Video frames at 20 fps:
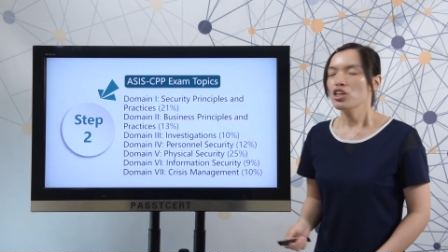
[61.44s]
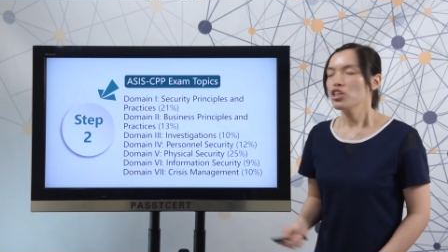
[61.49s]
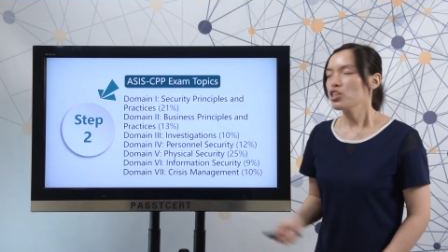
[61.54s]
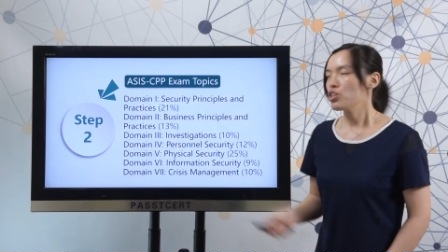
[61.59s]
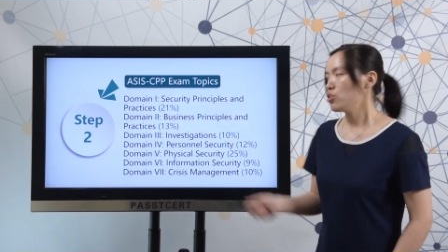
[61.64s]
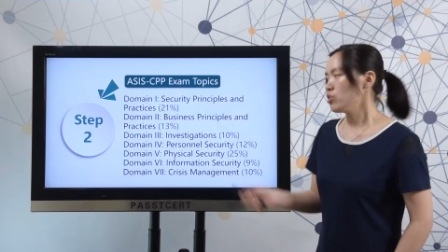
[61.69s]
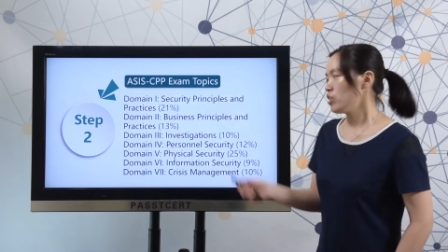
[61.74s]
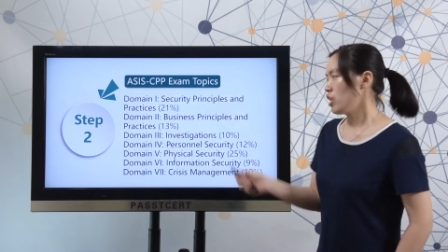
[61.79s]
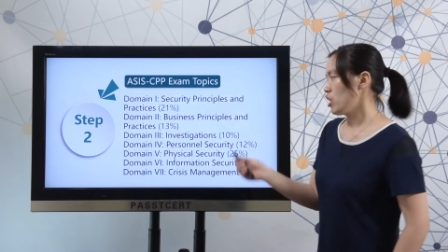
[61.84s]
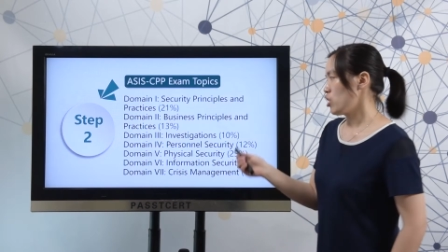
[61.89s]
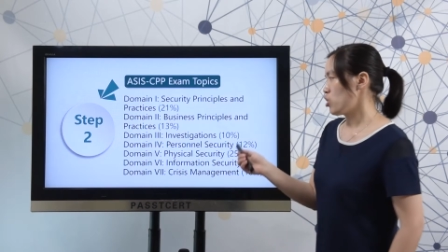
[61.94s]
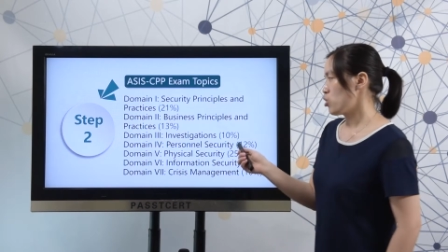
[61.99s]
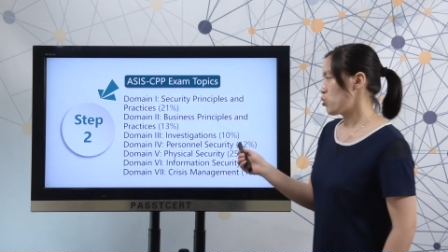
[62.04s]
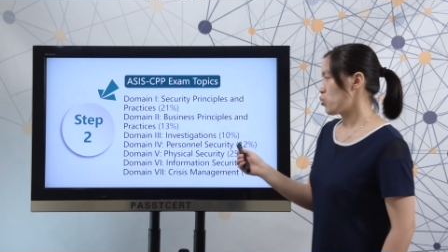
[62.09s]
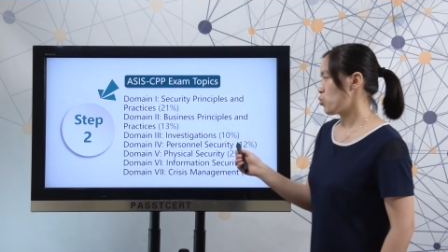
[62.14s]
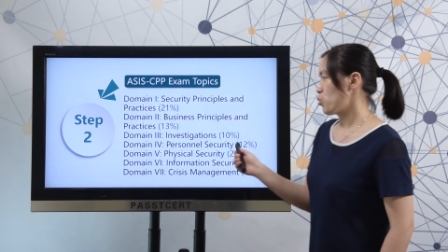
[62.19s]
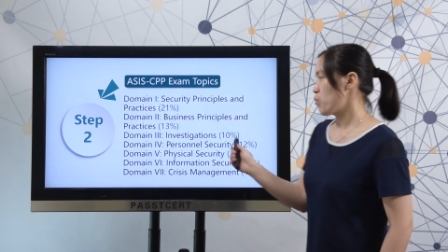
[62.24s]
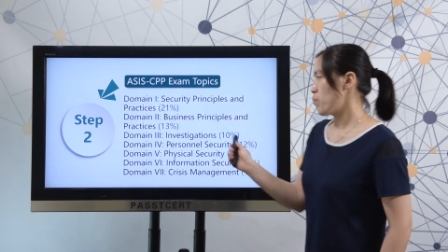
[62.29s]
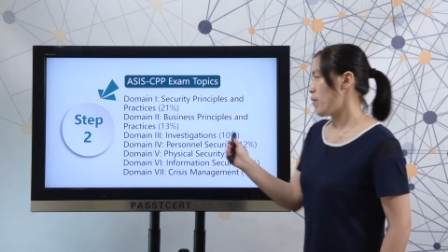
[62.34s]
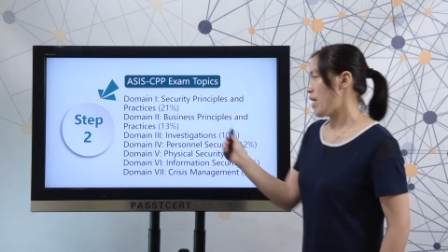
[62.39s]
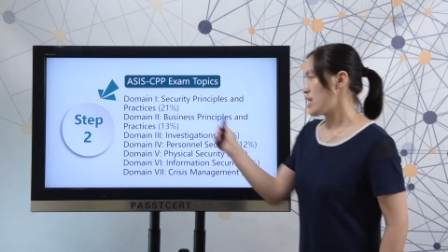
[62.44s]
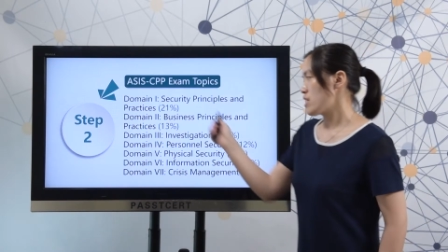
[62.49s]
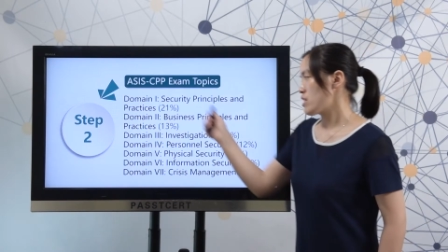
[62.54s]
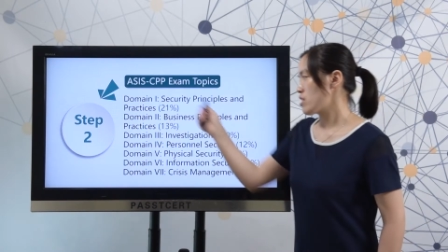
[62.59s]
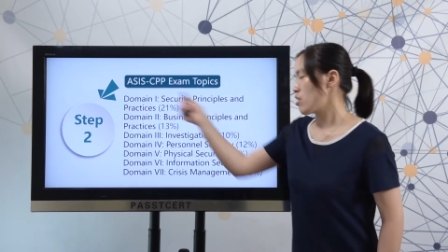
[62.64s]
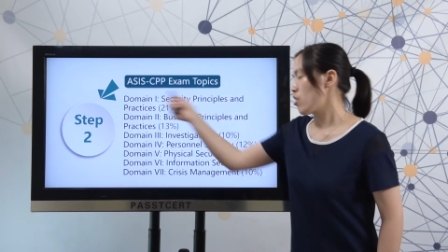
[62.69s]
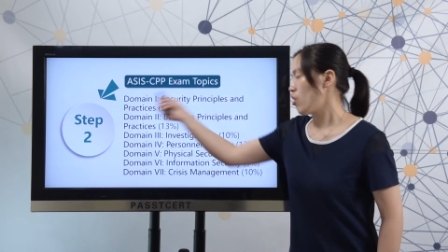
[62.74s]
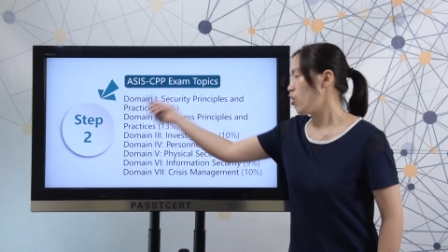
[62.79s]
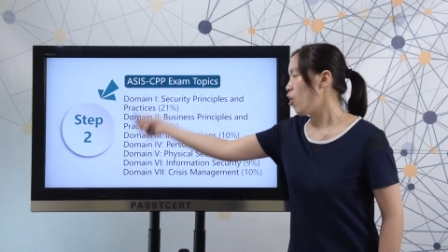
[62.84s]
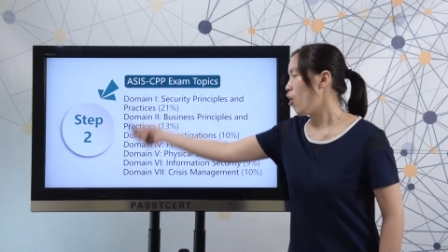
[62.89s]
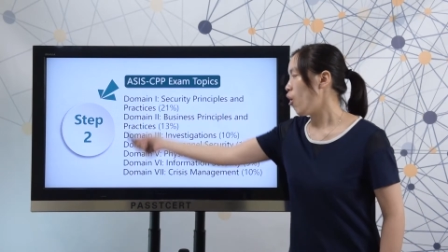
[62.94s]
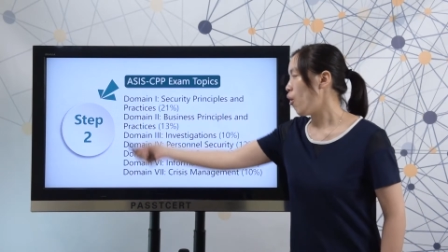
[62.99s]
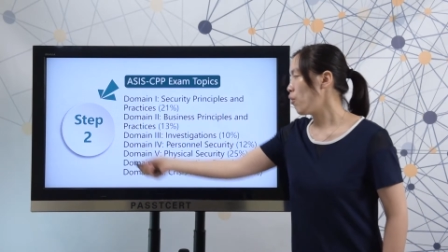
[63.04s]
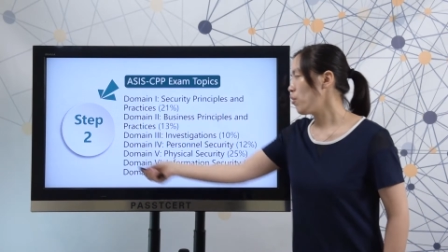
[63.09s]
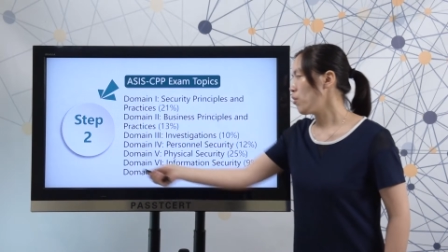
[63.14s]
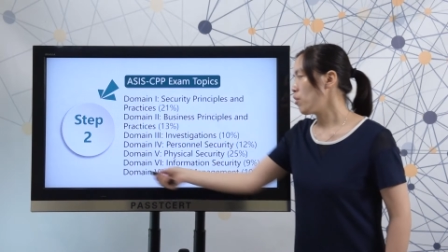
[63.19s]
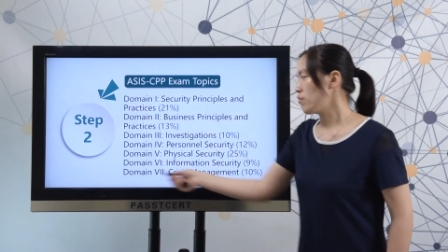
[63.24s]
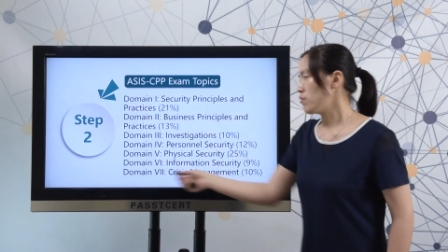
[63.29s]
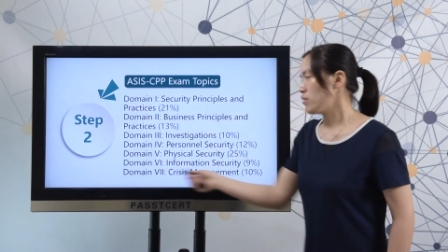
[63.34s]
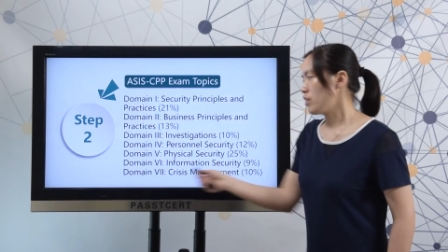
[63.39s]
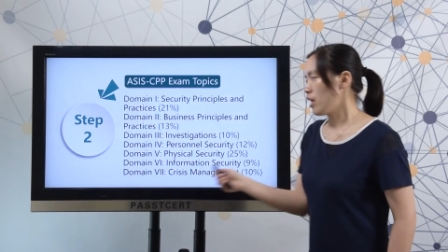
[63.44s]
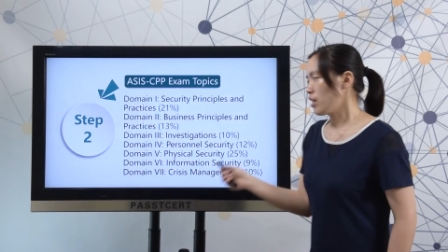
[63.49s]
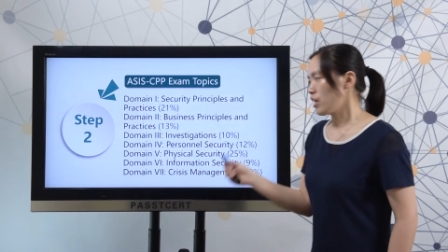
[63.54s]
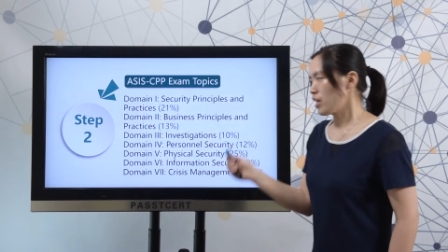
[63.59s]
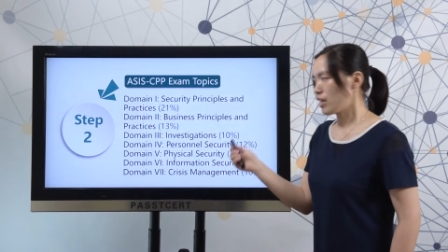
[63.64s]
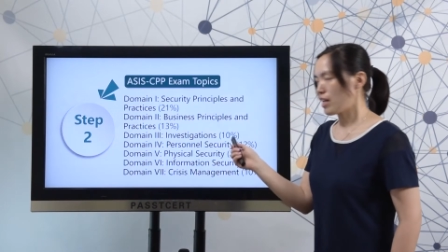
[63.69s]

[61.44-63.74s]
You need to master all of the